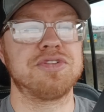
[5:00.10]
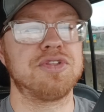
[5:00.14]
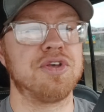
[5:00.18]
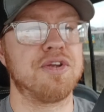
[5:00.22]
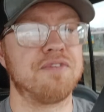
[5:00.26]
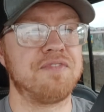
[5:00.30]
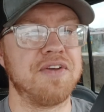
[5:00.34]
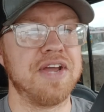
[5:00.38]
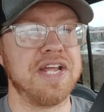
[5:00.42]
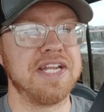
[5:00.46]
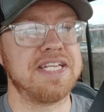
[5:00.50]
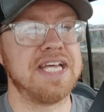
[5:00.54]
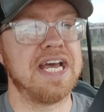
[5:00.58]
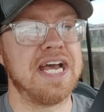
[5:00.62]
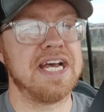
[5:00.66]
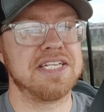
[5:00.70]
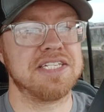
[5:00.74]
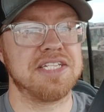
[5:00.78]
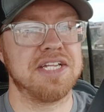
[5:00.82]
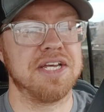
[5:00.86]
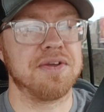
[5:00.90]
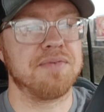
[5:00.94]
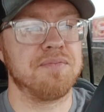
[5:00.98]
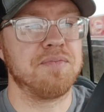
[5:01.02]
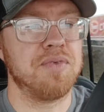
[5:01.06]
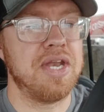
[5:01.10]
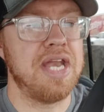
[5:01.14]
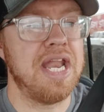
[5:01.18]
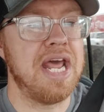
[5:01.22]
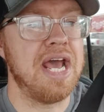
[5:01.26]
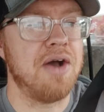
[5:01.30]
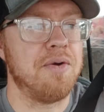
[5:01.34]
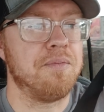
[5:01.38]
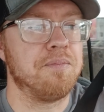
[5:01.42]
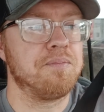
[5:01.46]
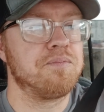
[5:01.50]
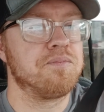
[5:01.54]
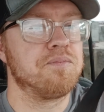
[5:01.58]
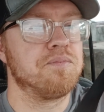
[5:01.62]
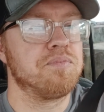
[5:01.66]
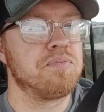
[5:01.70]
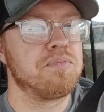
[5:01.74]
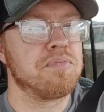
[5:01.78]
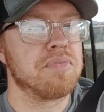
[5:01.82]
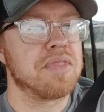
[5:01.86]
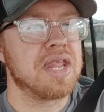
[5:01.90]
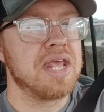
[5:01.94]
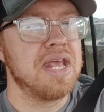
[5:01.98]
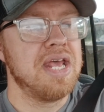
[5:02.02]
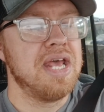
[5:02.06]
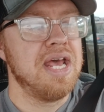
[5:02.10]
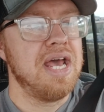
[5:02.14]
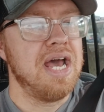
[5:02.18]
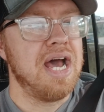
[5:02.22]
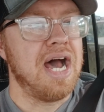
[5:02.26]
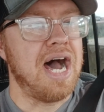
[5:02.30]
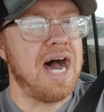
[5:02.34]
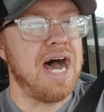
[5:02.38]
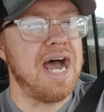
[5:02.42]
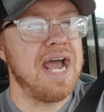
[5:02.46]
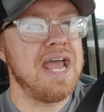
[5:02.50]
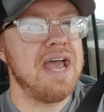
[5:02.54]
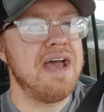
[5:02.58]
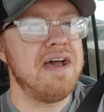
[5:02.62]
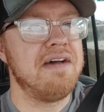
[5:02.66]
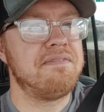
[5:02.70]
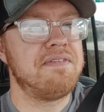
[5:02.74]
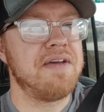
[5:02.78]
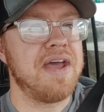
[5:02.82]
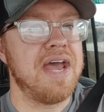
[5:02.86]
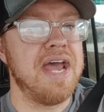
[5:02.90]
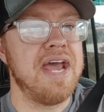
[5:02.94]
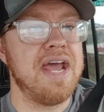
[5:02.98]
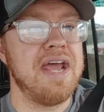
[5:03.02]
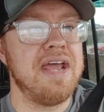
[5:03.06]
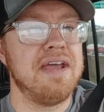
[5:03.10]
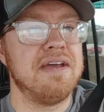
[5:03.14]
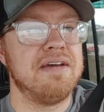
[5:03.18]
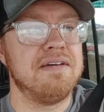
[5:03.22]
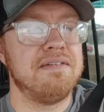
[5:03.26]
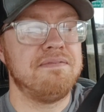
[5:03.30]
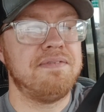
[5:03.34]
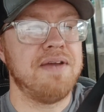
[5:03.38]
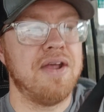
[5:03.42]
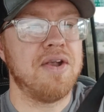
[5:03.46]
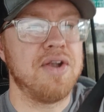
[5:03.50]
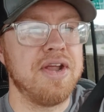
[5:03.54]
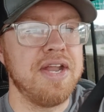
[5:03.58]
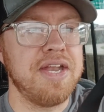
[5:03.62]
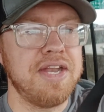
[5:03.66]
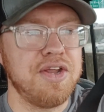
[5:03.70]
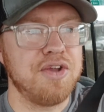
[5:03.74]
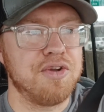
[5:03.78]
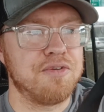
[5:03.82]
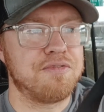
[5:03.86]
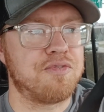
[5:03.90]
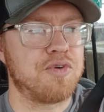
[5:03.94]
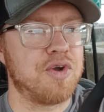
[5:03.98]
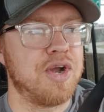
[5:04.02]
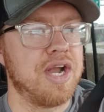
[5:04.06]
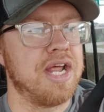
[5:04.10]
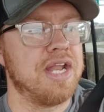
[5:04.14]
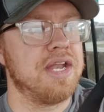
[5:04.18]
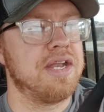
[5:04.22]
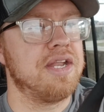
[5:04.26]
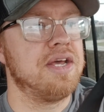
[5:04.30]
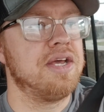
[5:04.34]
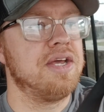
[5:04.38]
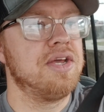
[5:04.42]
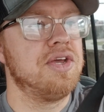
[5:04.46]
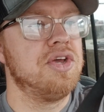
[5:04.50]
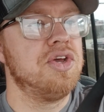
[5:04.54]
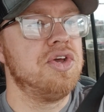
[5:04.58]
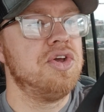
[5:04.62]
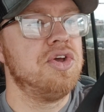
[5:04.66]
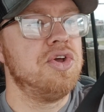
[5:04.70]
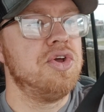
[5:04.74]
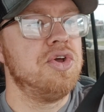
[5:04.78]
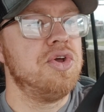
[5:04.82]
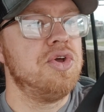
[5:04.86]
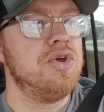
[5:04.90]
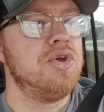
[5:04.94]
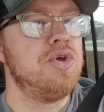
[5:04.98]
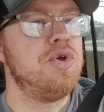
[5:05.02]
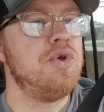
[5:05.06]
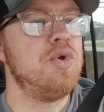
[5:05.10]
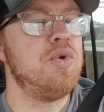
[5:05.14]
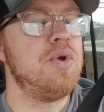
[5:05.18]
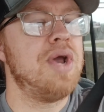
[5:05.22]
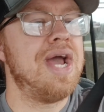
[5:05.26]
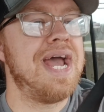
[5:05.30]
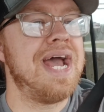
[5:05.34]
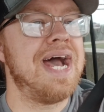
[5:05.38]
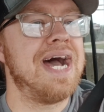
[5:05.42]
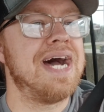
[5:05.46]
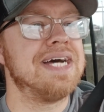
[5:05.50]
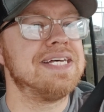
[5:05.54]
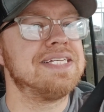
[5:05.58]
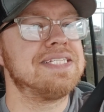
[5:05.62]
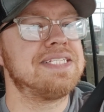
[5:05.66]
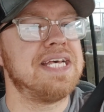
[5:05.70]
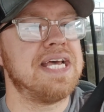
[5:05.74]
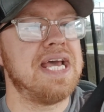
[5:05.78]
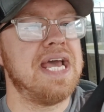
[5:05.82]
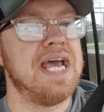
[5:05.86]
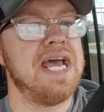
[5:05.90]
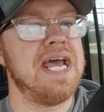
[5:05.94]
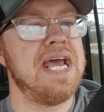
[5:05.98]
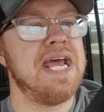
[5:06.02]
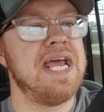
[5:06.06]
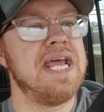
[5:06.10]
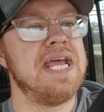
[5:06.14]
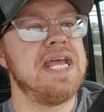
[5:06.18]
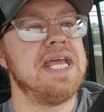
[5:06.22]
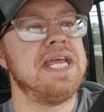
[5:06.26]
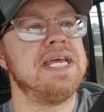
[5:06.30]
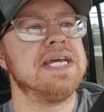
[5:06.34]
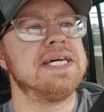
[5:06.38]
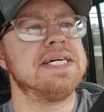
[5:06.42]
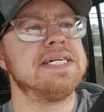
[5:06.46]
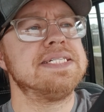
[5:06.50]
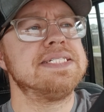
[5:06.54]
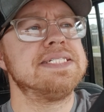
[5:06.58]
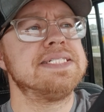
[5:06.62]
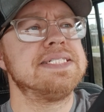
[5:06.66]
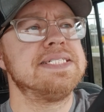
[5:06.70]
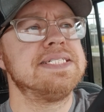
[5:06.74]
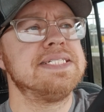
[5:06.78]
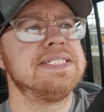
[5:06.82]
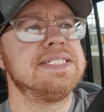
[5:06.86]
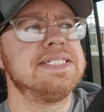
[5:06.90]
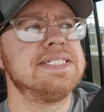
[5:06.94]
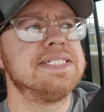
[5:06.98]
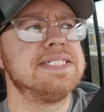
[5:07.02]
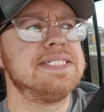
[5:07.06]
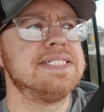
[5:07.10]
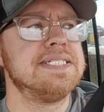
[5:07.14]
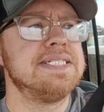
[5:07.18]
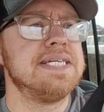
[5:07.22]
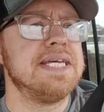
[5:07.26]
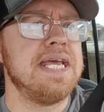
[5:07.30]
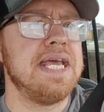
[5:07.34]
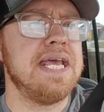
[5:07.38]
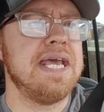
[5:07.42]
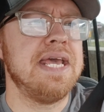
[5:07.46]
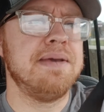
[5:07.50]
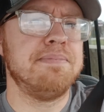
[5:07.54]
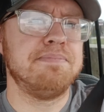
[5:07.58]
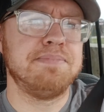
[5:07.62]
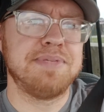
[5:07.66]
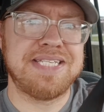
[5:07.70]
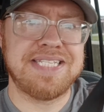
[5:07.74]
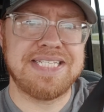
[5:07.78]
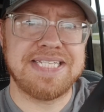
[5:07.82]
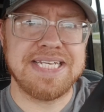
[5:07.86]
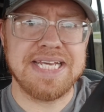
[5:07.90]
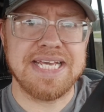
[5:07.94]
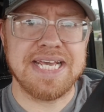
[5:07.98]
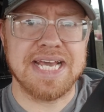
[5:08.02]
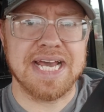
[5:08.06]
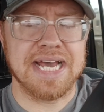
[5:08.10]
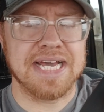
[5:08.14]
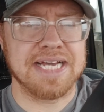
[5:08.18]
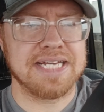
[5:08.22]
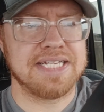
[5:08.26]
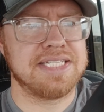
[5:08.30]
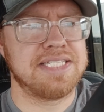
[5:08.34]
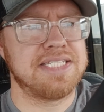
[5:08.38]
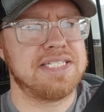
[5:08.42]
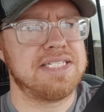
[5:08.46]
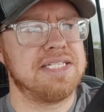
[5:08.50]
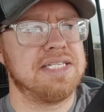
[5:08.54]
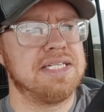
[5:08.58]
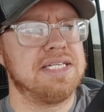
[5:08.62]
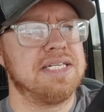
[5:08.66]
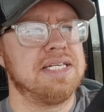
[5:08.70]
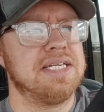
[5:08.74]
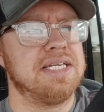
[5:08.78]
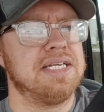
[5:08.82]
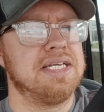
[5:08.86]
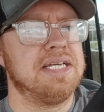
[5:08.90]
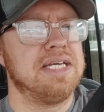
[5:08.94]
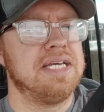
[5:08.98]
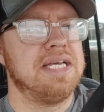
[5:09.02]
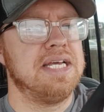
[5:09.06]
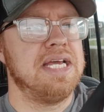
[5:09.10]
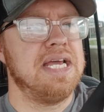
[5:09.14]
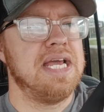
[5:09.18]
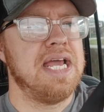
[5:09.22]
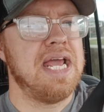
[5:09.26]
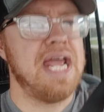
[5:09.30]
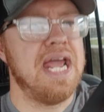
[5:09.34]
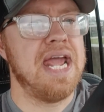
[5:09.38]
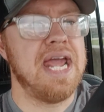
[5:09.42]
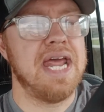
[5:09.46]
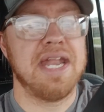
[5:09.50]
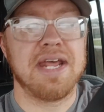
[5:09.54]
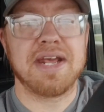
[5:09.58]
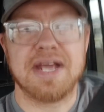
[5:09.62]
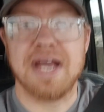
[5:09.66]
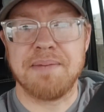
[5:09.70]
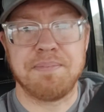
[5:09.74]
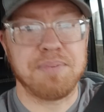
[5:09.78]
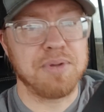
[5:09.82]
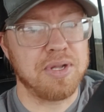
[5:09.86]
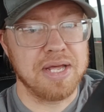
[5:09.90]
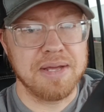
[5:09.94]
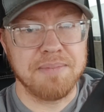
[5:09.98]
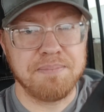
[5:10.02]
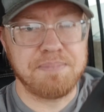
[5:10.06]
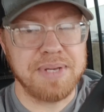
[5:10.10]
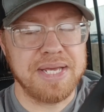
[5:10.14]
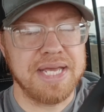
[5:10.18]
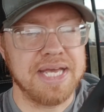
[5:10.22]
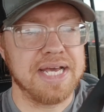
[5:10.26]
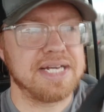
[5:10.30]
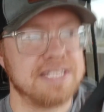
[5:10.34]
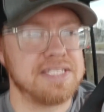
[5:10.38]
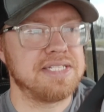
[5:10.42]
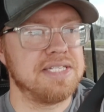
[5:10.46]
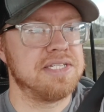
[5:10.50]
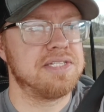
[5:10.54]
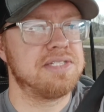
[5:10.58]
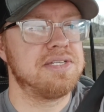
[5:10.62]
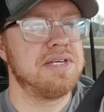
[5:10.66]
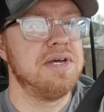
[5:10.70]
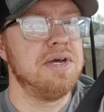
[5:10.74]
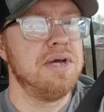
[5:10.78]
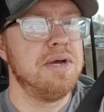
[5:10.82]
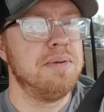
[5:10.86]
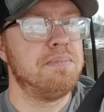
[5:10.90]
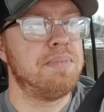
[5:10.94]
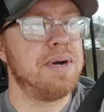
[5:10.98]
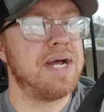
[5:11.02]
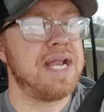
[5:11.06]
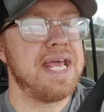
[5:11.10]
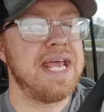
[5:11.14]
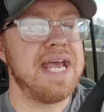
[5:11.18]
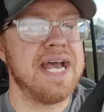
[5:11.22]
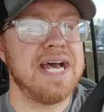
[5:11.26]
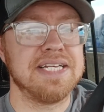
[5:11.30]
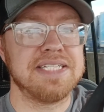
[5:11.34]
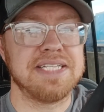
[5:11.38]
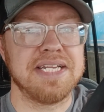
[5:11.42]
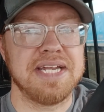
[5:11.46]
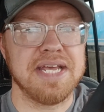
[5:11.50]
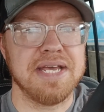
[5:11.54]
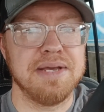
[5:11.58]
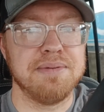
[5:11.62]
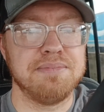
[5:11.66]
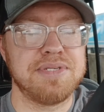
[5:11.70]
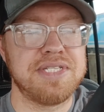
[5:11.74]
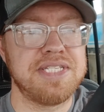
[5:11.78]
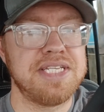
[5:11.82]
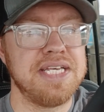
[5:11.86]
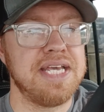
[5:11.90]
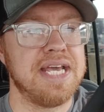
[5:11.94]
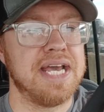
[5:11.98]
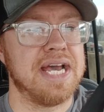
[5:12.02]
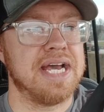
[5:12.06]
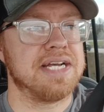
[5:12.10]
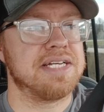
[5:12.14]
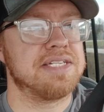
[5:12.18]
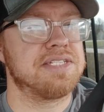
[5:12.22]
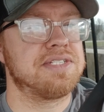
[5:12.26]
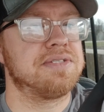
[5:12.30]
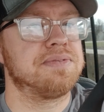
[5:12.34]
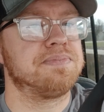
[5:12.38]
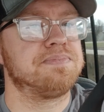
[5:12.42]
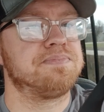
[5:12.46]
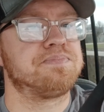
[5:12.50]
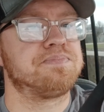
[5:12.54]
They're fantastic. Now, I have a very dear friend who has a MCX and a couple MPXs, but he has an MCX